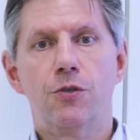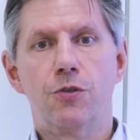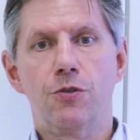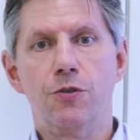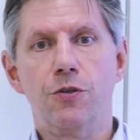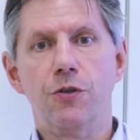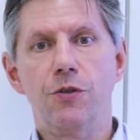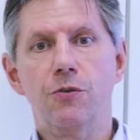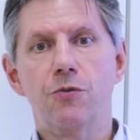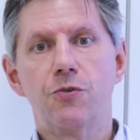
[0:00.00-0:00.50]

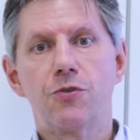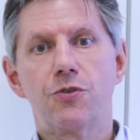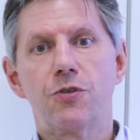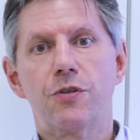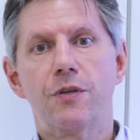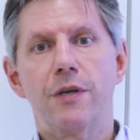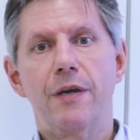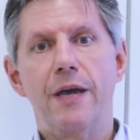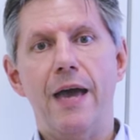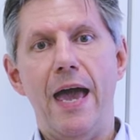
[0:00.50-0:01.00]
to
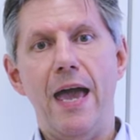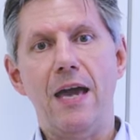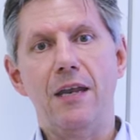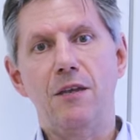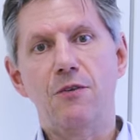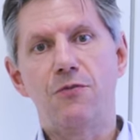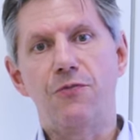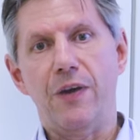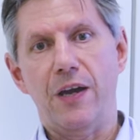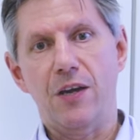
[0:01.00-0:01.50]
use
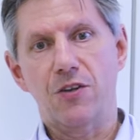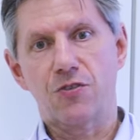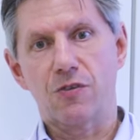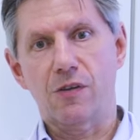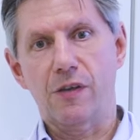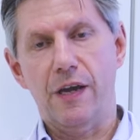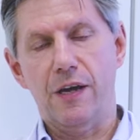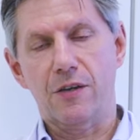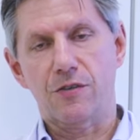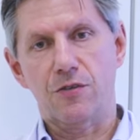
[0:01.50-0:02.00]
any
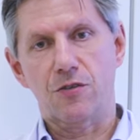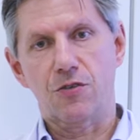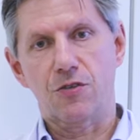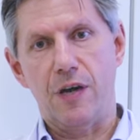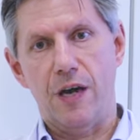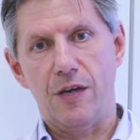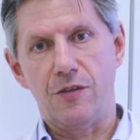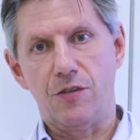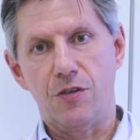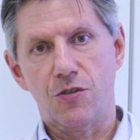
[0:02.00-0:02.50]
facial
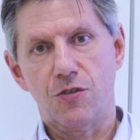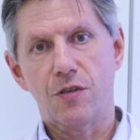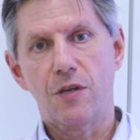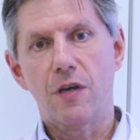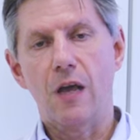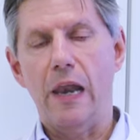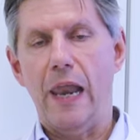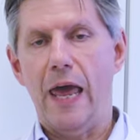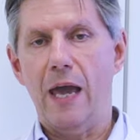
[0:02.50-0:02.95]
exercises